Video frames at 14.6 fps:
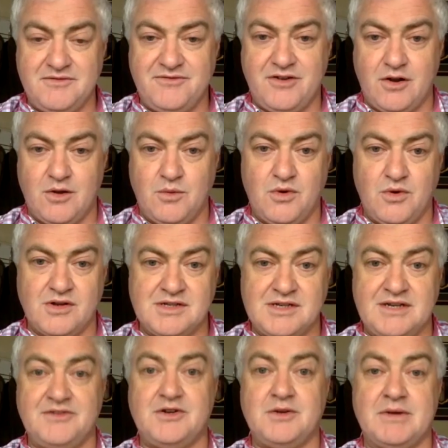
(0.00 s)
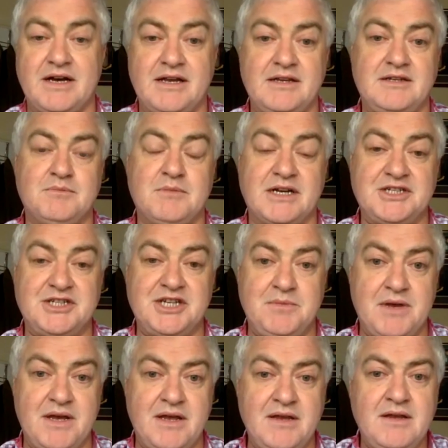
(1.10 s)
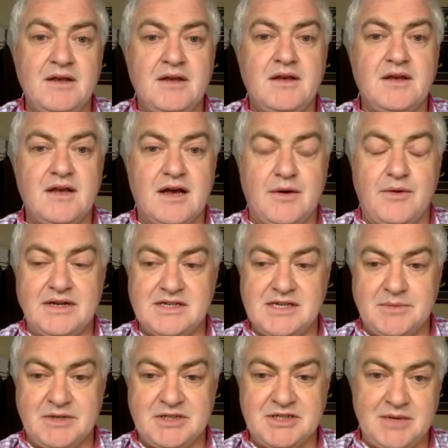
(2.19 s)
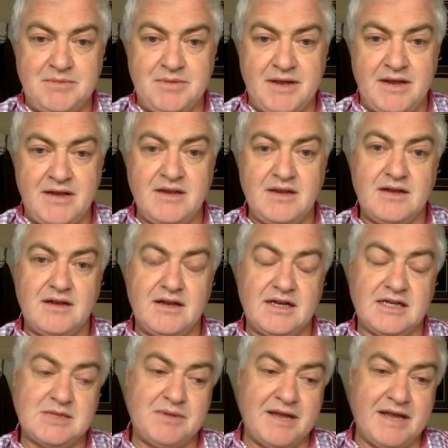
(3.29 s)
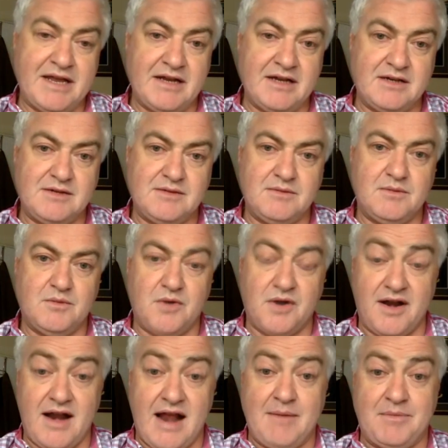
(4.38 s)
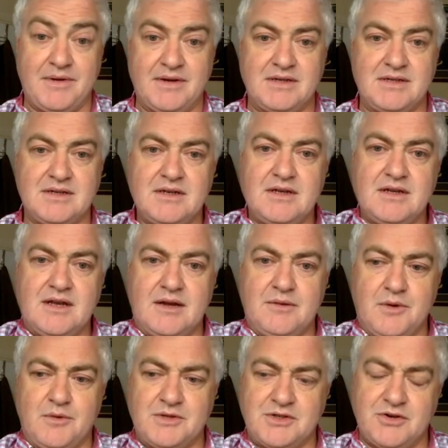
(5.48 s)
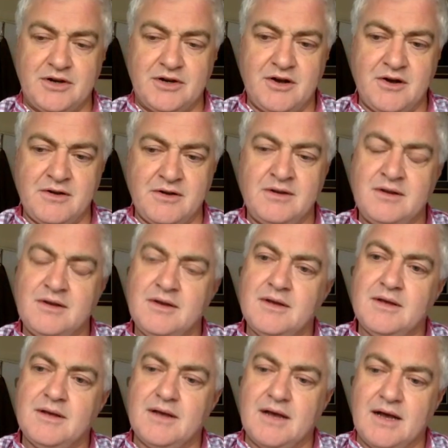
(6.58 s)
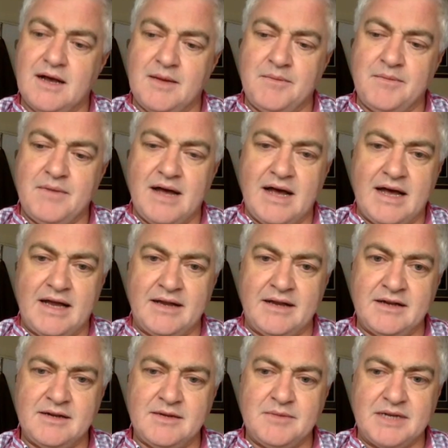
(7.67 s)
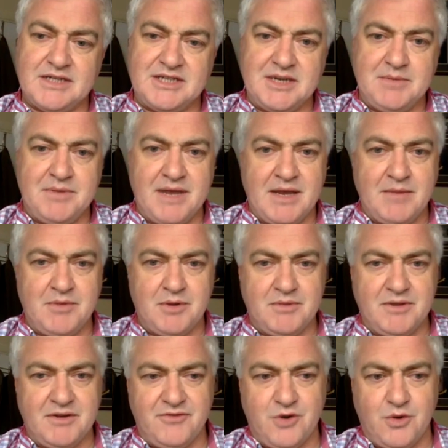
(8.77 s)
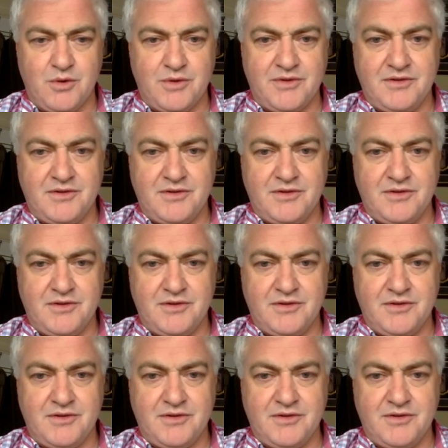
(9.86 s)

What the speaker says: follow was in through my GP. I went to see my GP, explained what had happened and what was going on. And my GP put me forward